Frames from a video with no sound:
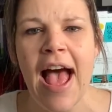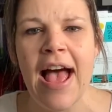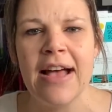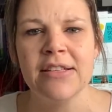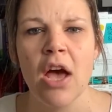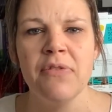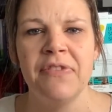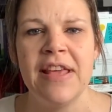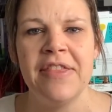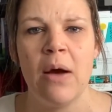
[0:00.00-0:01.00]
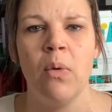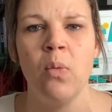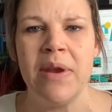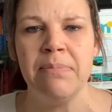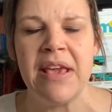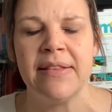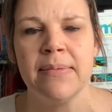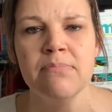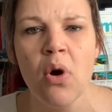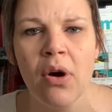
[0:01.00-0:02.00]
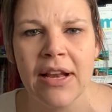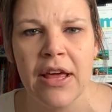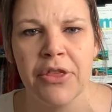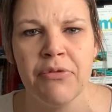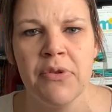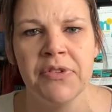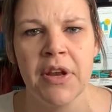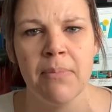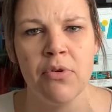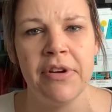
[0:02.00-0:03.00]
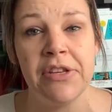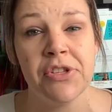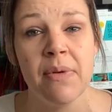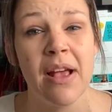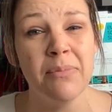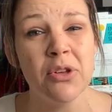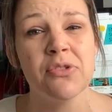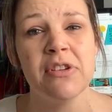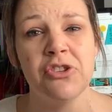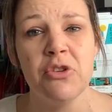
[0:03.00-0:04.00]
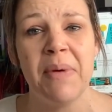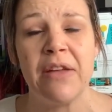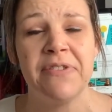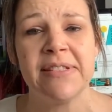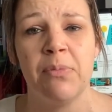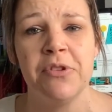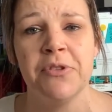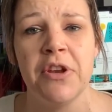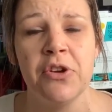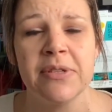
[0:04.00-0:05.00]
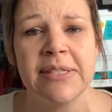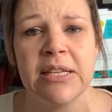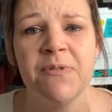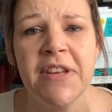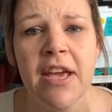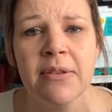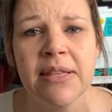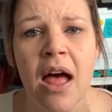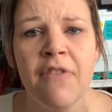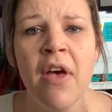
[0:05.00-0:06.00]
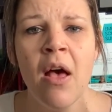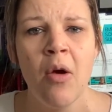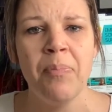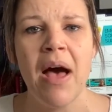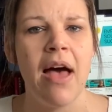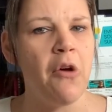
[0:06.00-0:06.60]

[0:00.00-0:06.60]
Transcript: and hopefully that will win me some more click-throughs than I'm already doing. I'm not doing too bad for someone who's only got 6 videos live, but